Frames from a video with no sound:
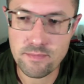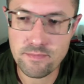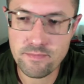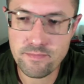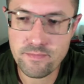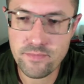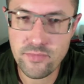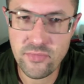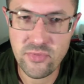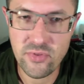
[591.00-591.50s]

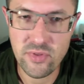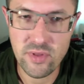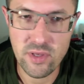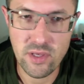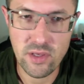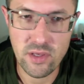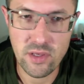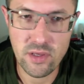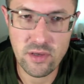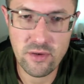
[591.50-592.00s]

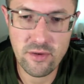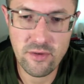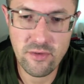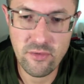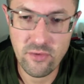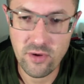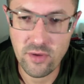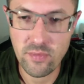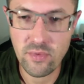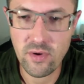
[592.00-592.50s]
The
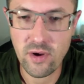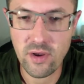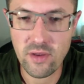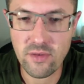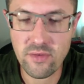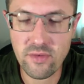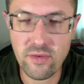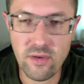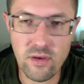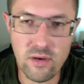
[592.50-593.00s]
street
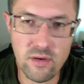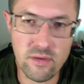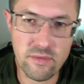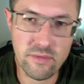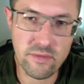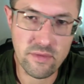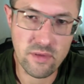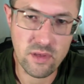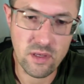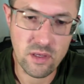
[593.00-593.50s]
price
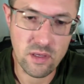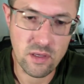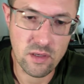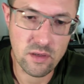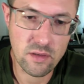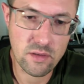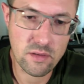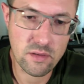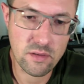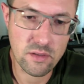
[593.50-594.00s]
of the
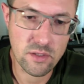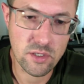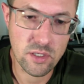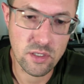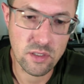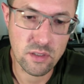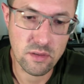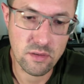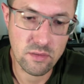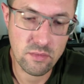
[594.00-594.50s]

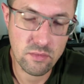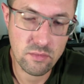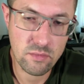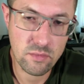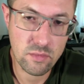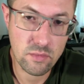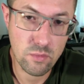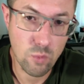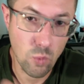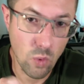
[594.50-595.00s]
Gen
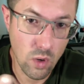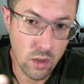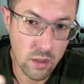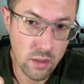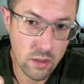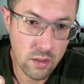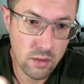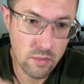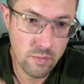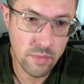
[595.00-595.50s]

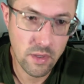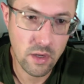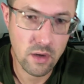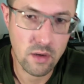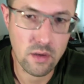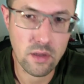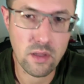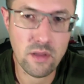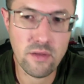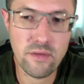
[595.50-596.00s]
1
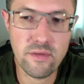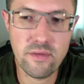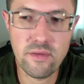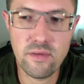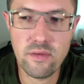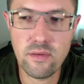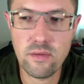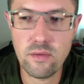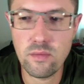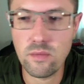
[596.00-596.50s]

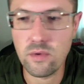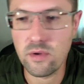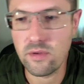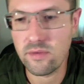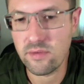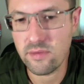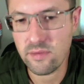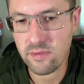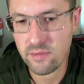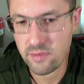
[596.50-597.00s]
PRDs
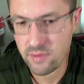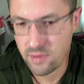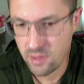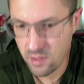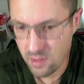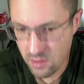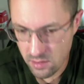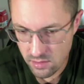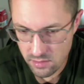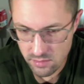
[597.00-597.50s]
was,
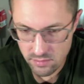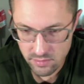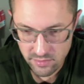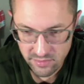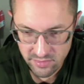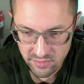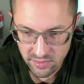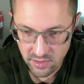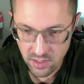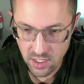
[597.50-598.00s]

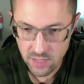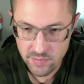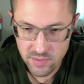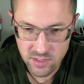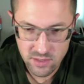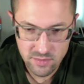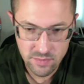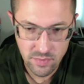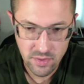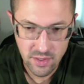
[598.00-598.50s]

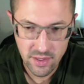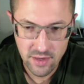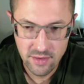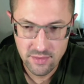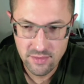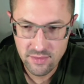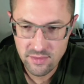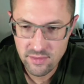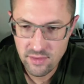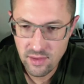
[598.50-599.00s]
Optics
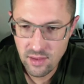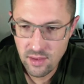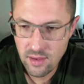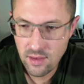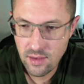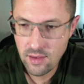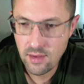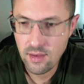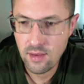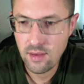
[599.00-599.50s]
Planets,
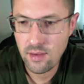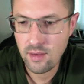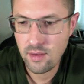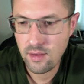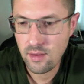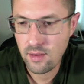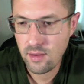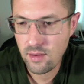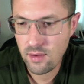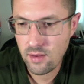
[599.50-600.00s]

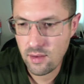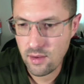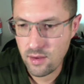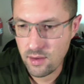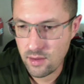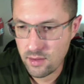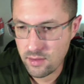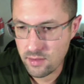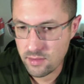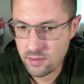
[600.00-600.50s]

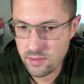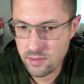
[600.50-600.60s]
Uh,